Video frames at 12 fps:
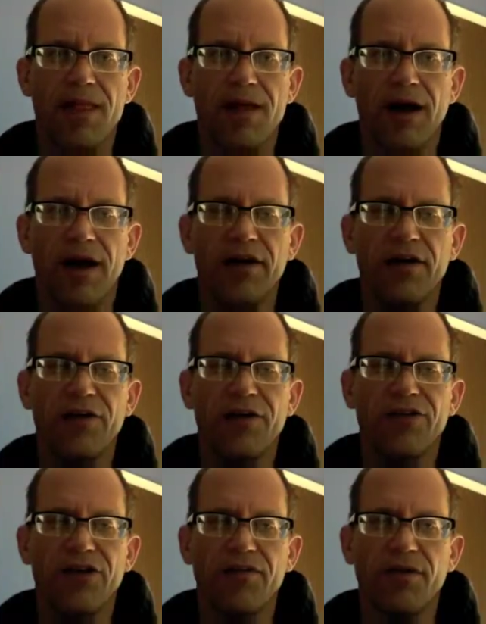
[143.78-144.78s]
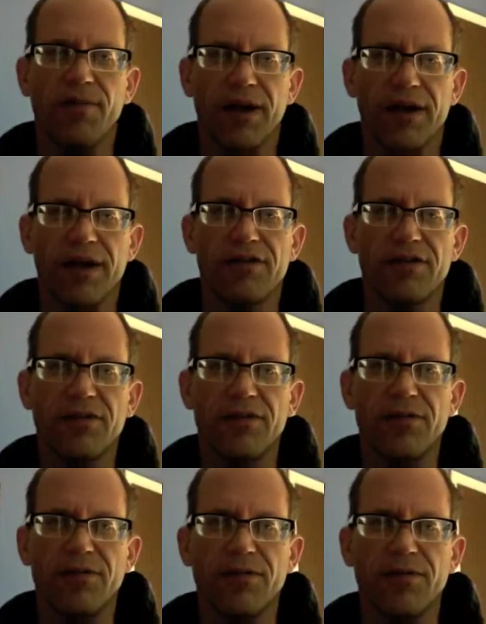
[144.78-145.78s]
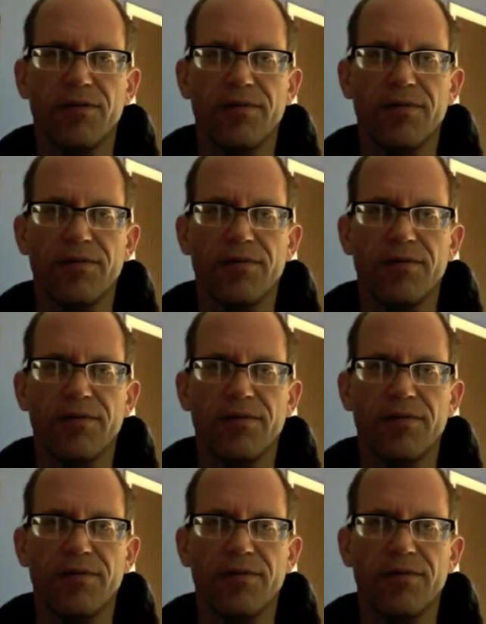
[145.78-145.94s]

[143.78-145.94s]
I encourage everybody to